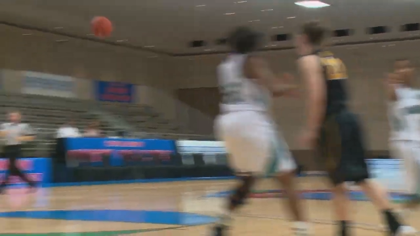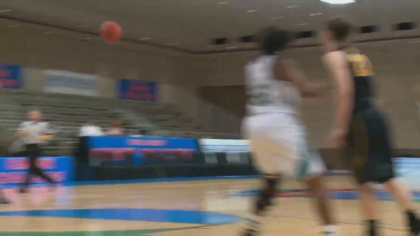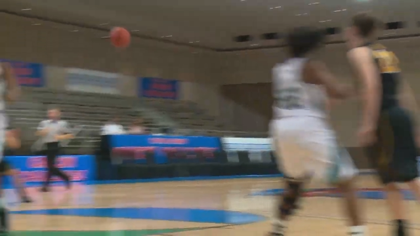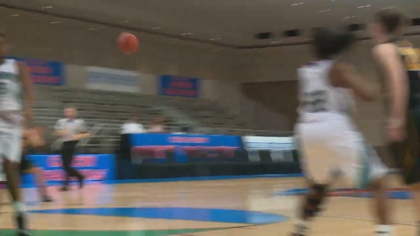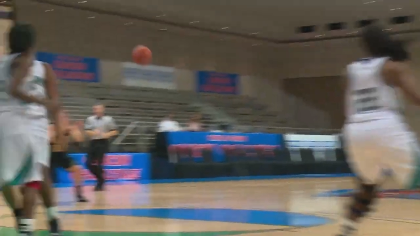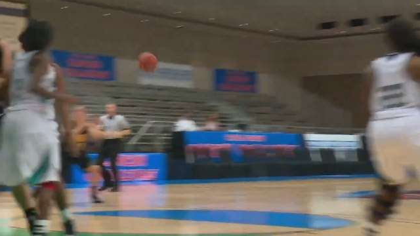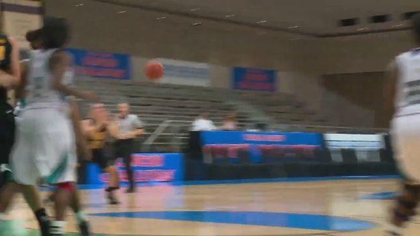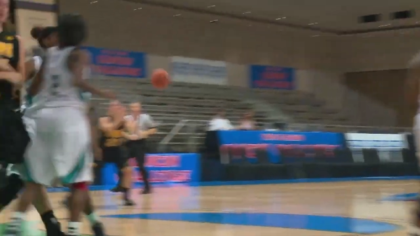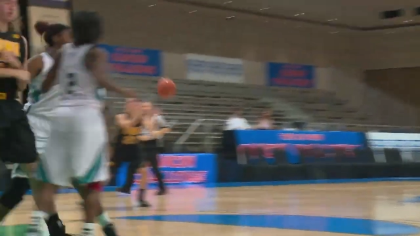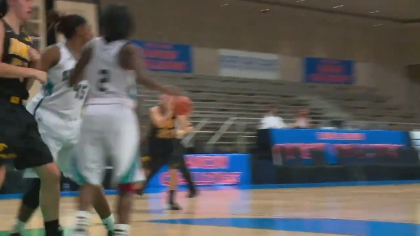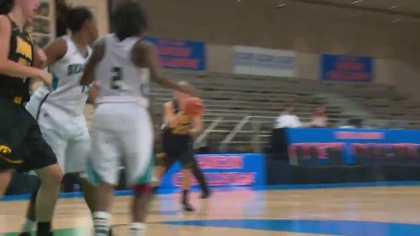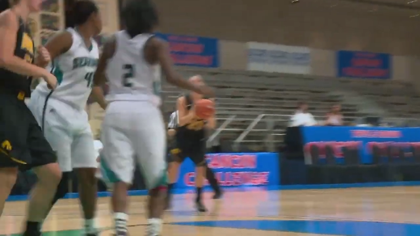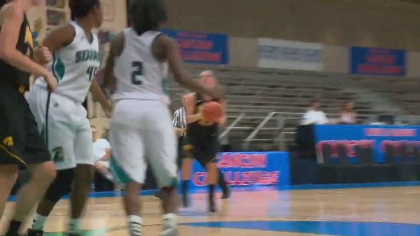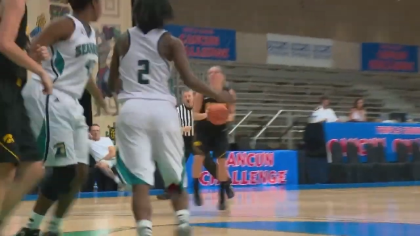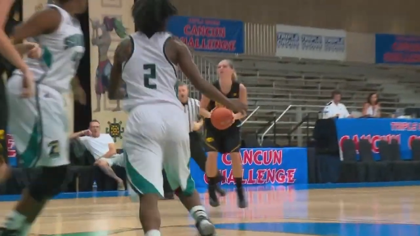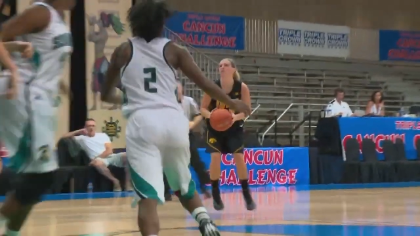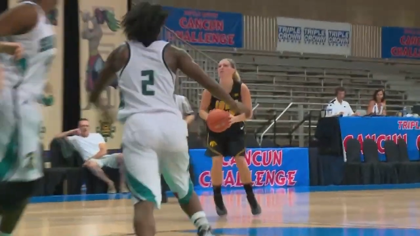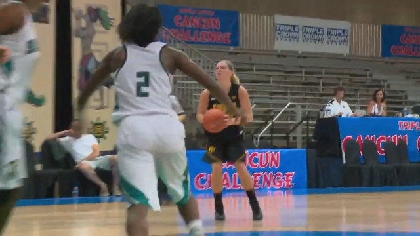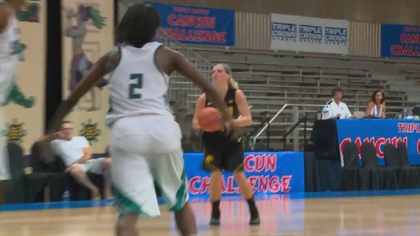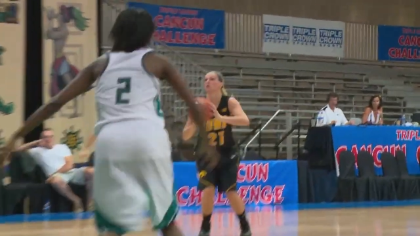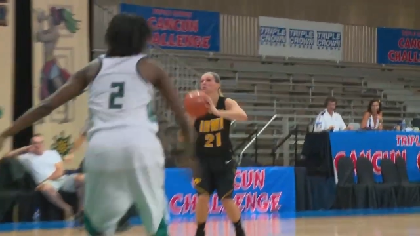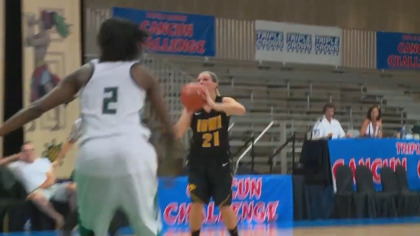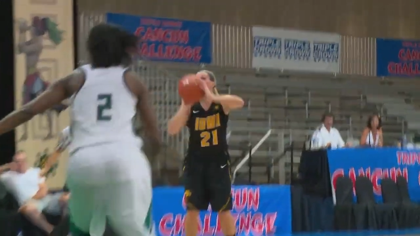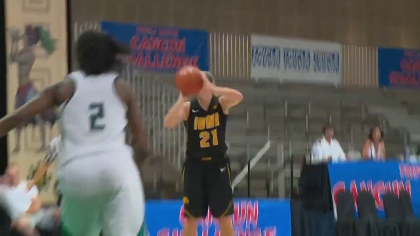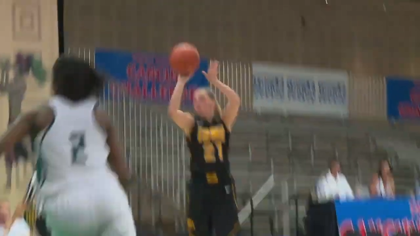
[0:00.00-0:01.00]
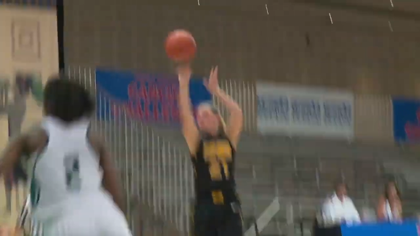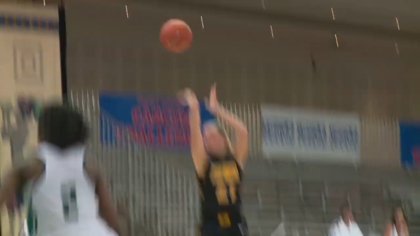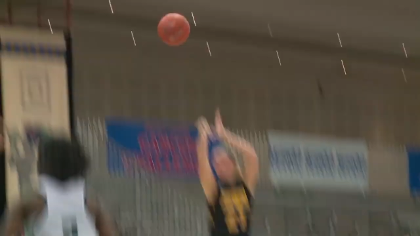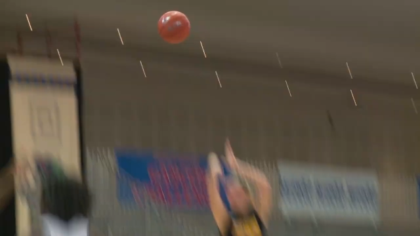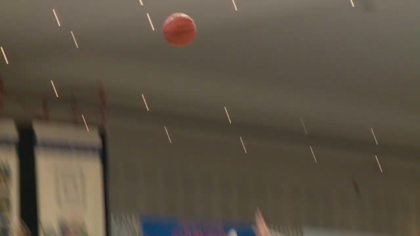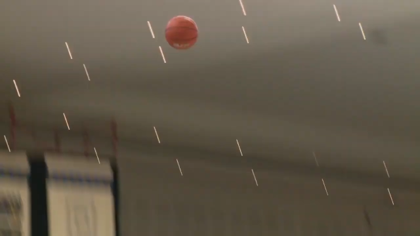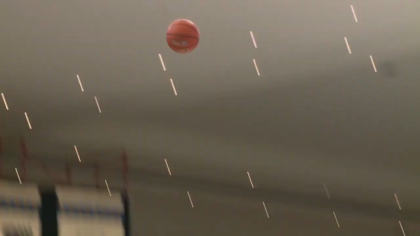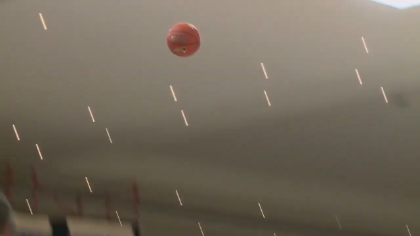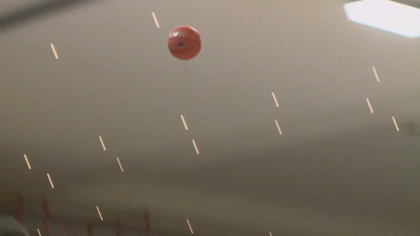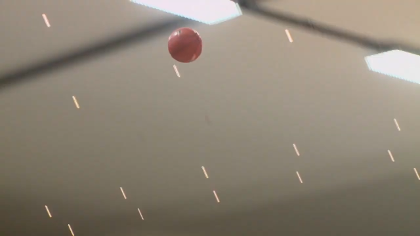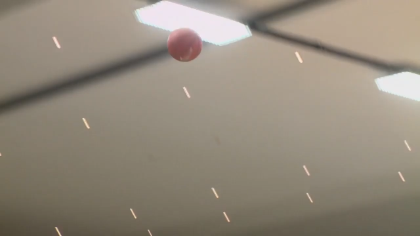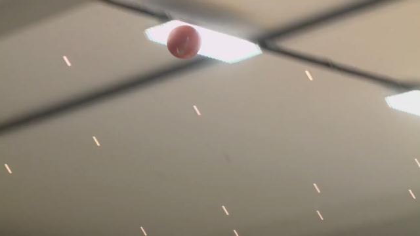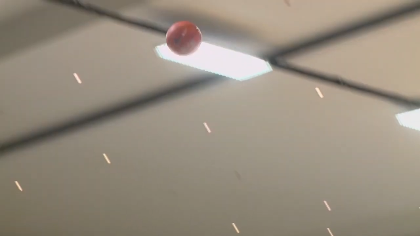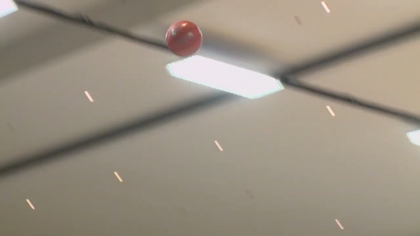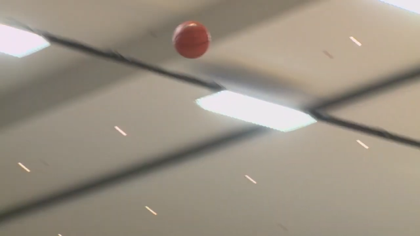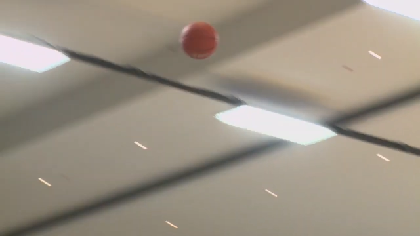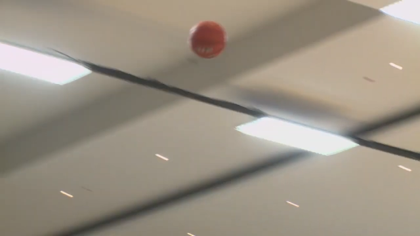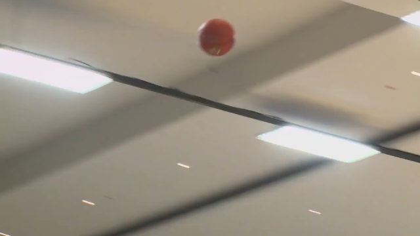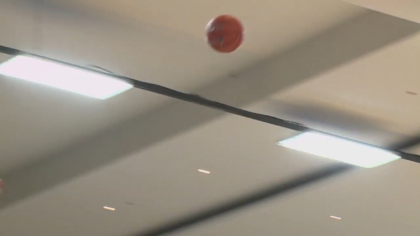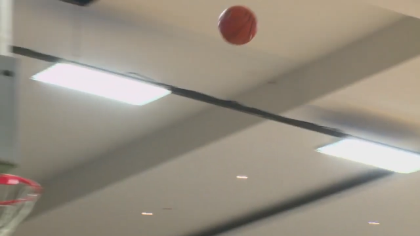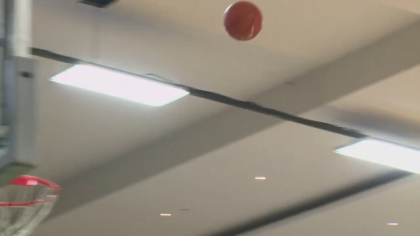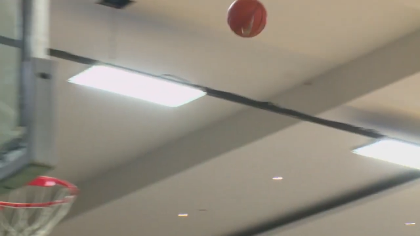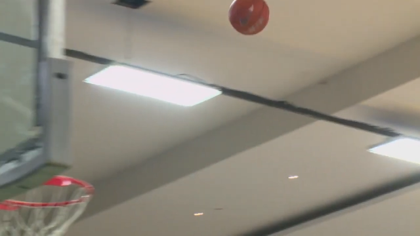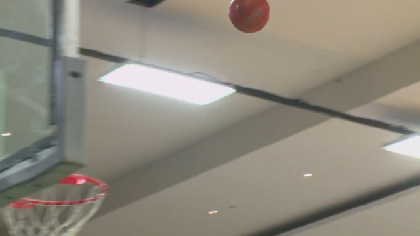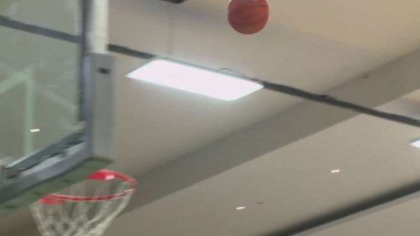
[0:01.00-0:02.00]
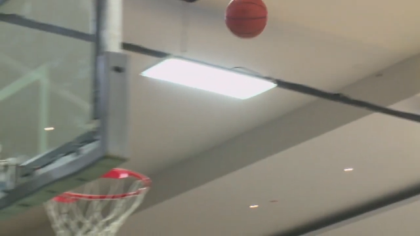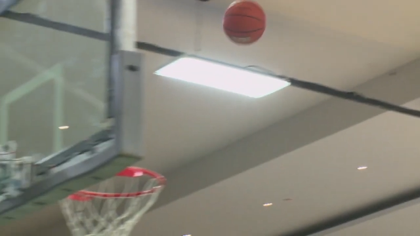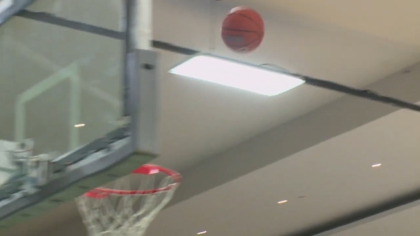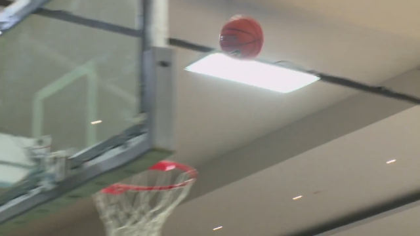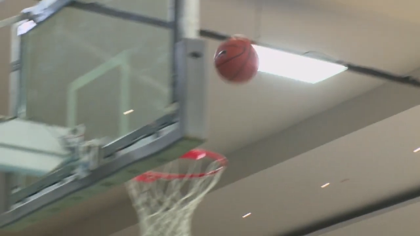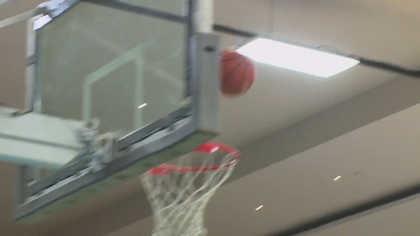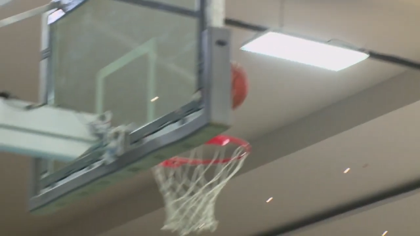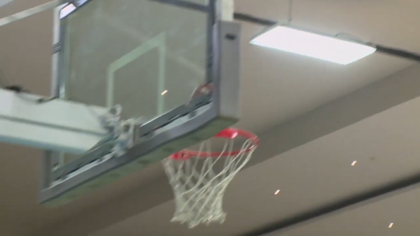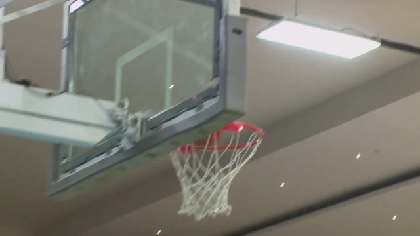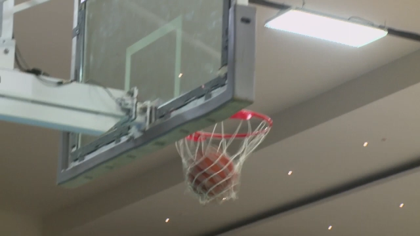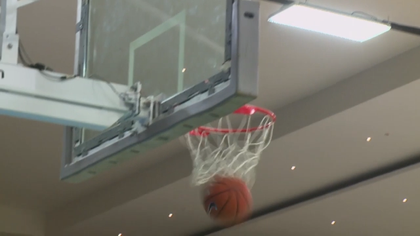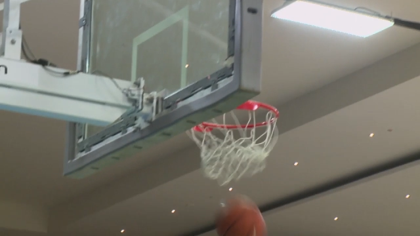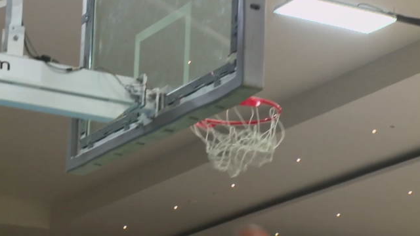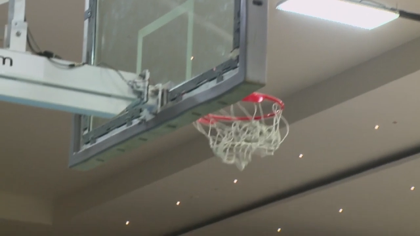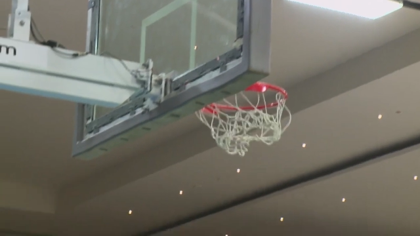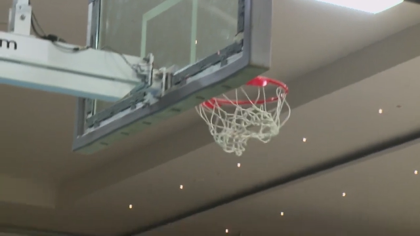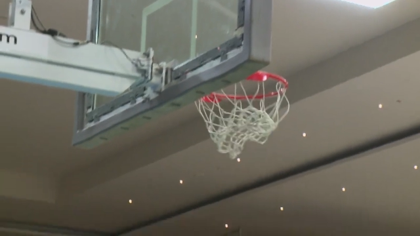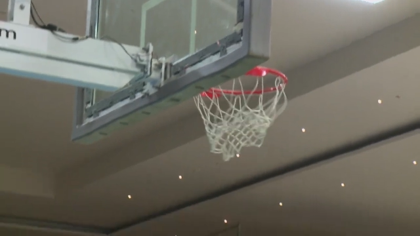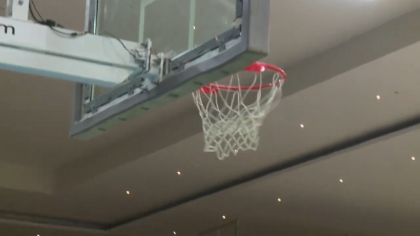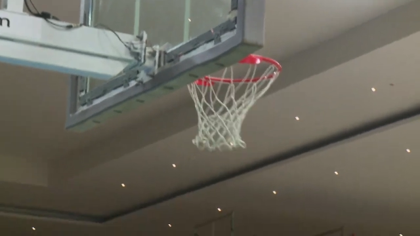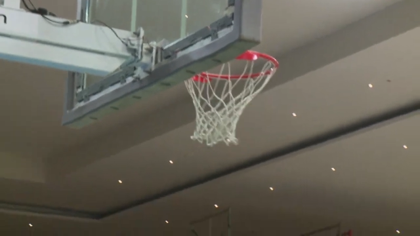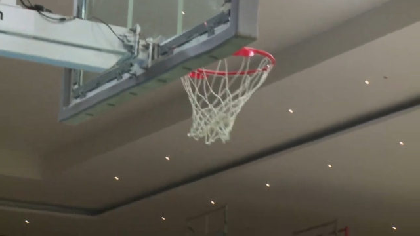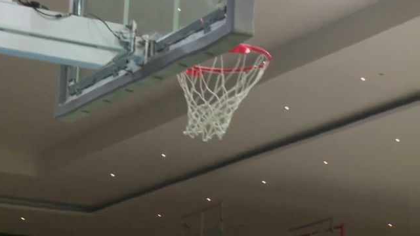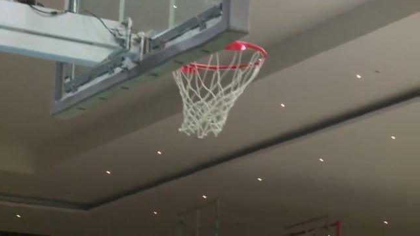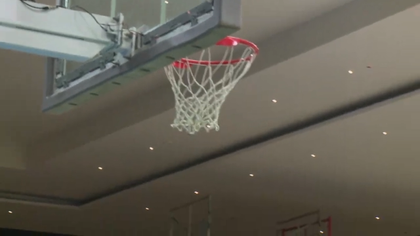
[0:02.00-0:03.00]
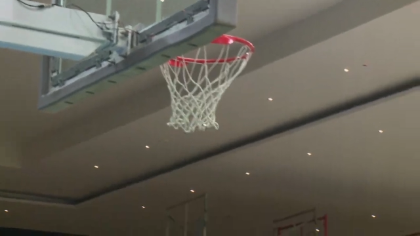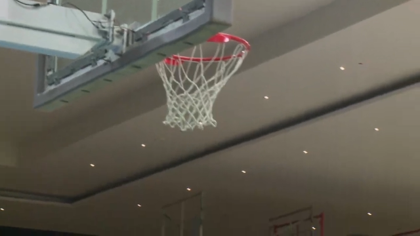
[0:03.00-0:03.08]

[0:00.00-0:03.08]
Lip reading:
Nobody's mouth can be seen.